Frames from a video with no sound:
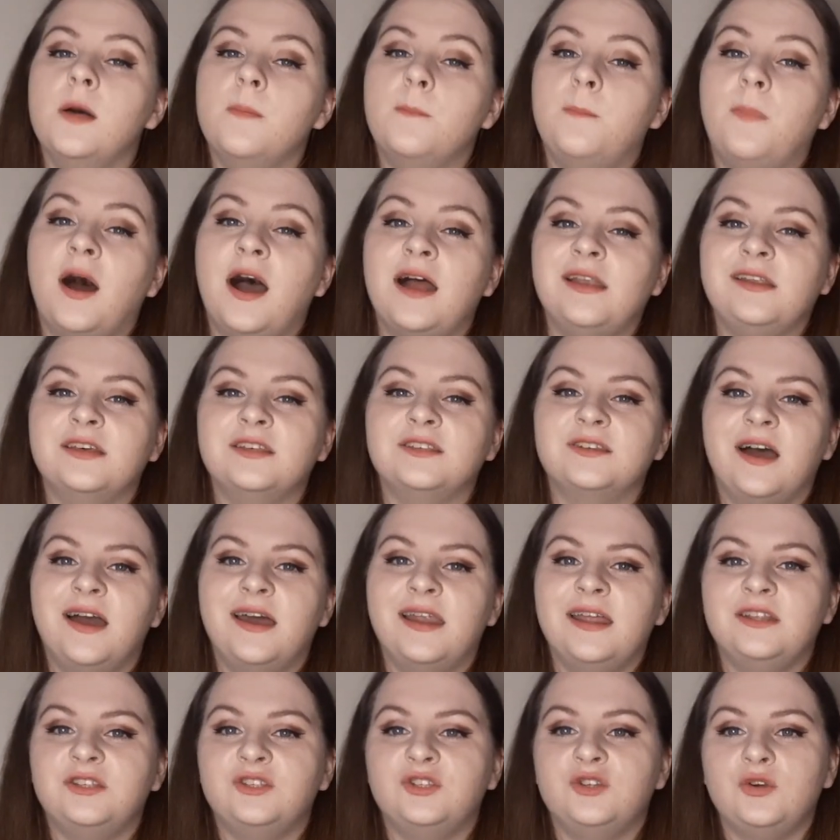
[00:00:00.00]
but I
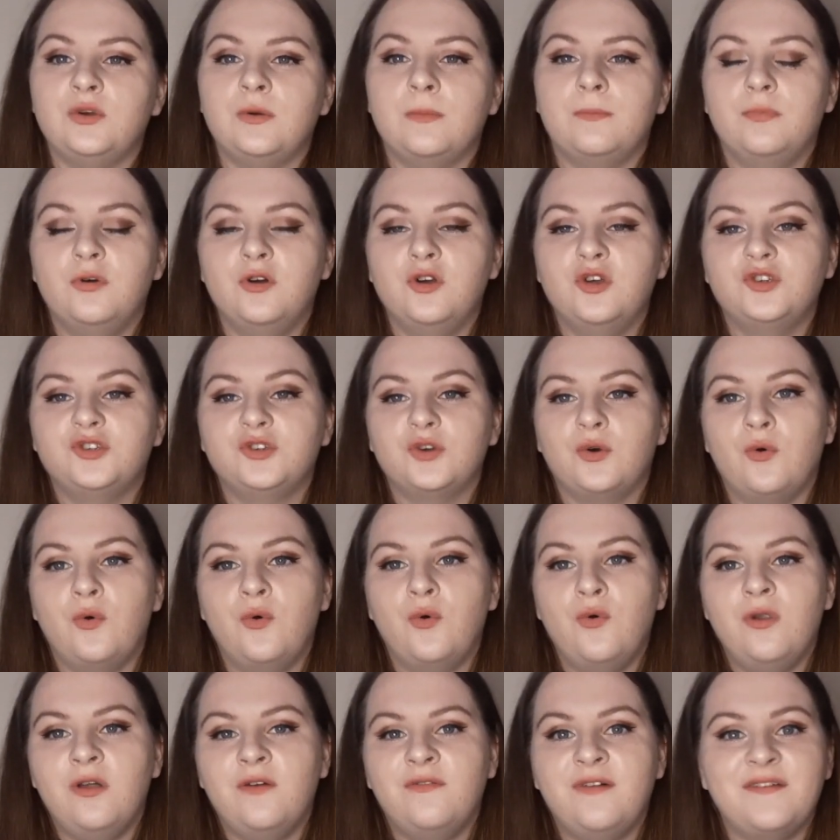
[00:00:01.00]
decided to push
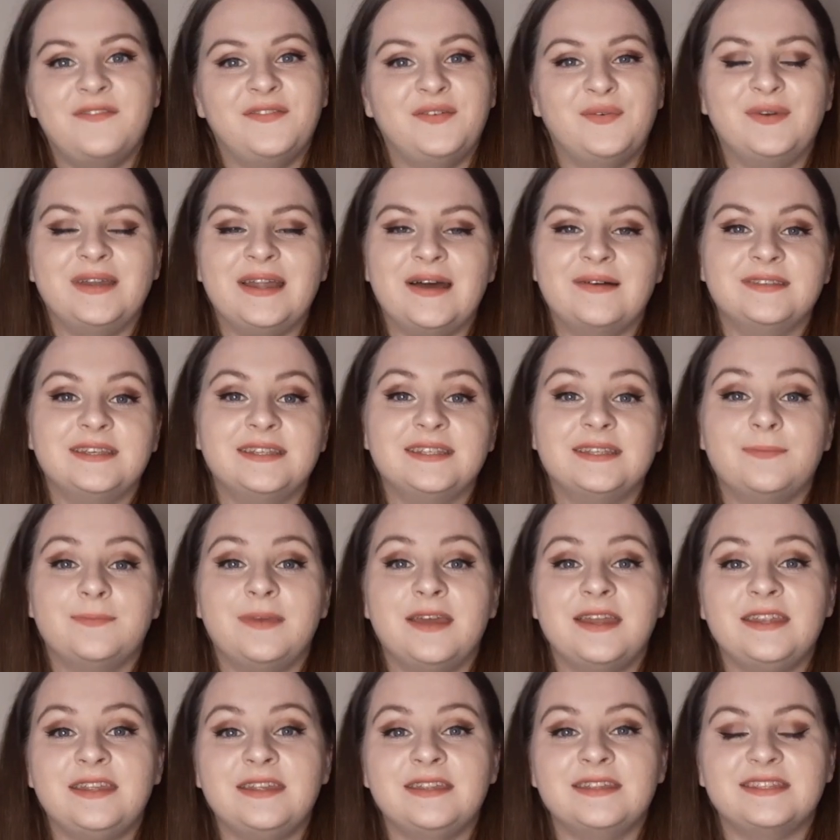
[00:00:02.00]
all of everyone else's
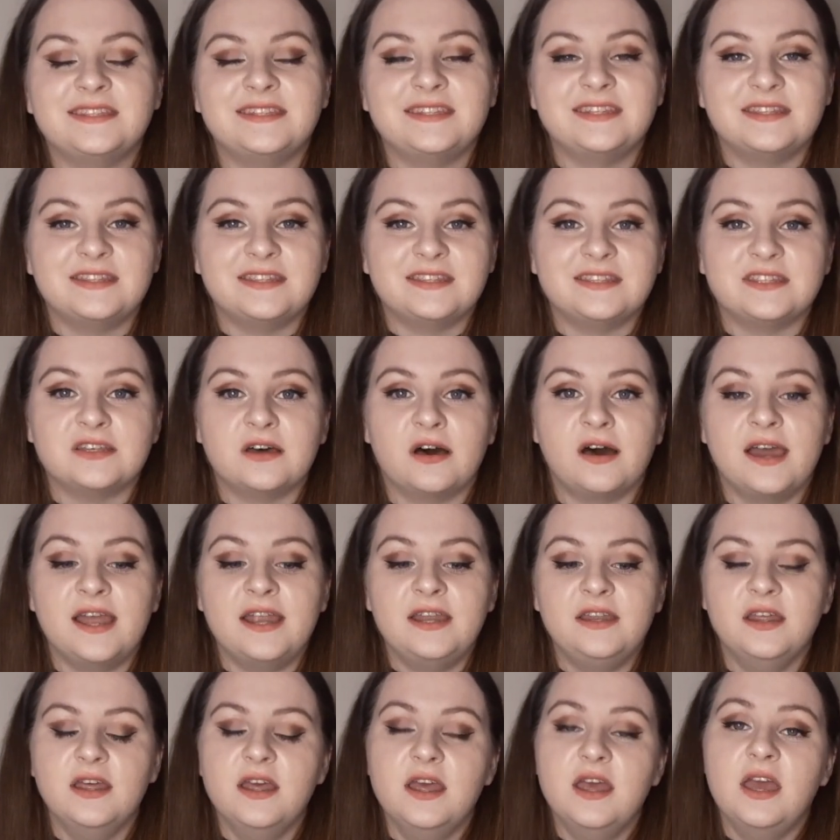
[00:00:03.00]
opinions to the side